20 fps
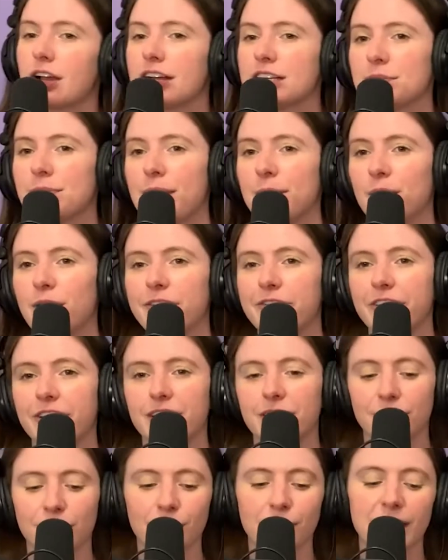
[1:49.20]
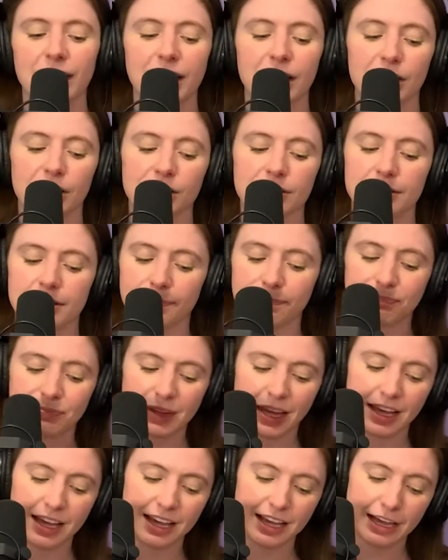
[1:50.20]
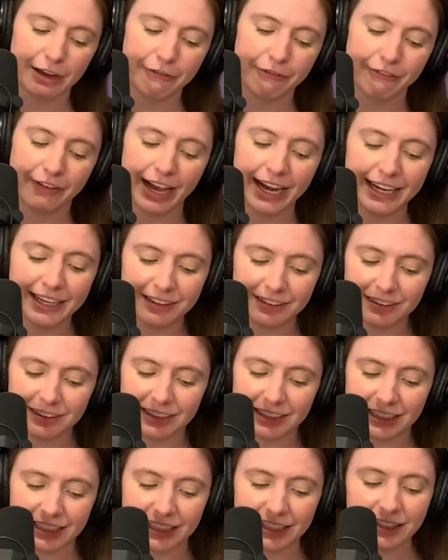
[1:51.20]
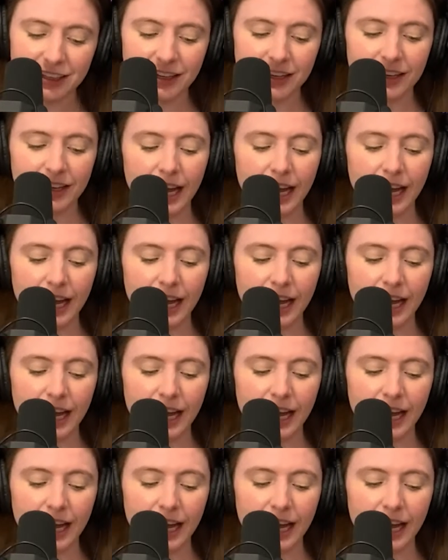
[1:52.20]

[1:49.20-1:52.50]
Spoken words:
to my boyfriend of 3 years. And finally,